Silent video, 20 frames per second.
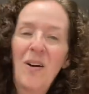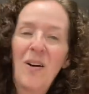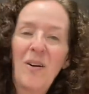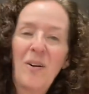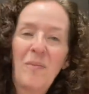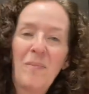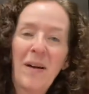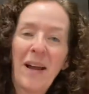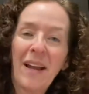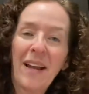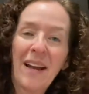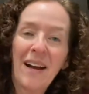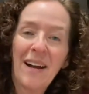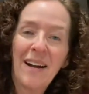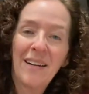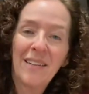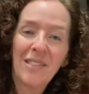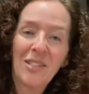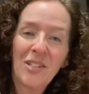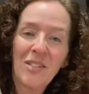Oh my
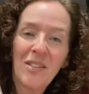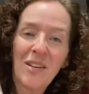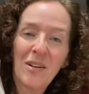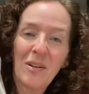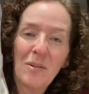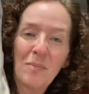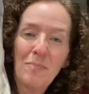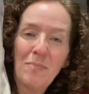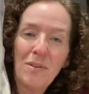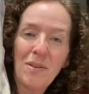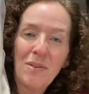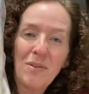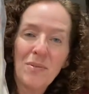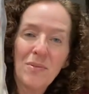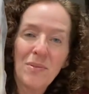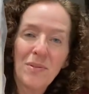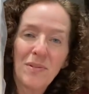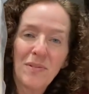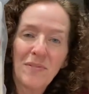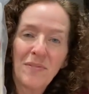gosh, they're
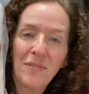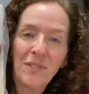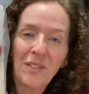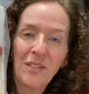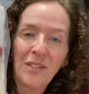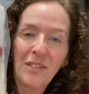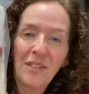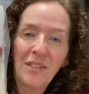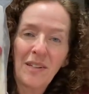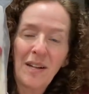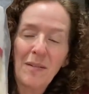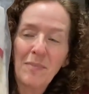beautiful.